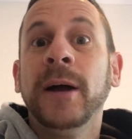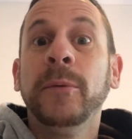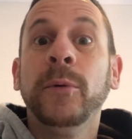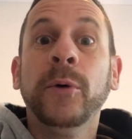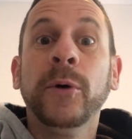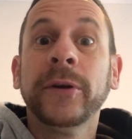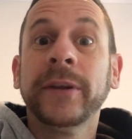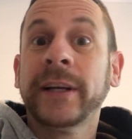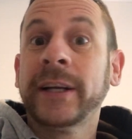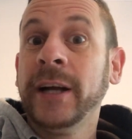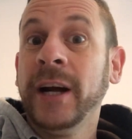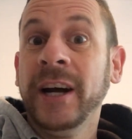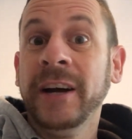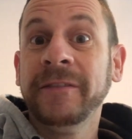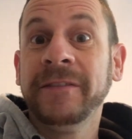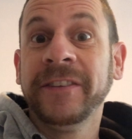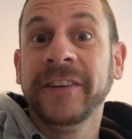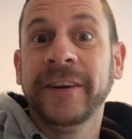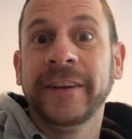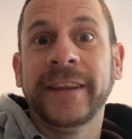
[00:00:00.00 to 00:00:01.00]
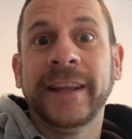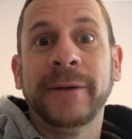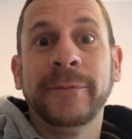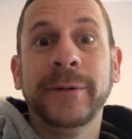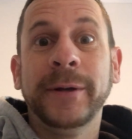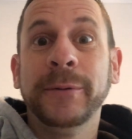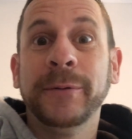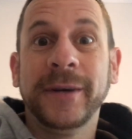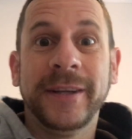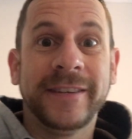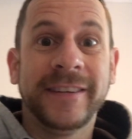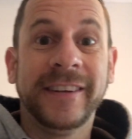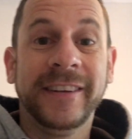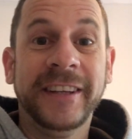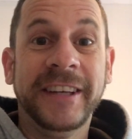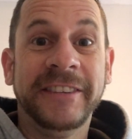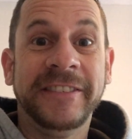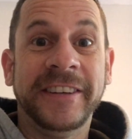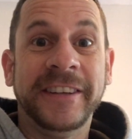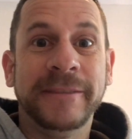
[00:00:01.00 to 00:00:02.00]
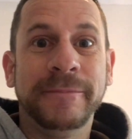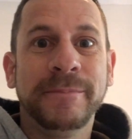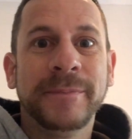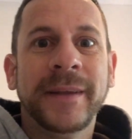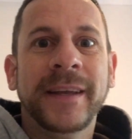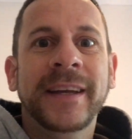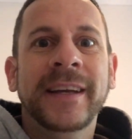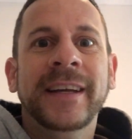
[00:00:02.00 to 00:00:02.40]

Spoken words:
or the comfort that we want to live in.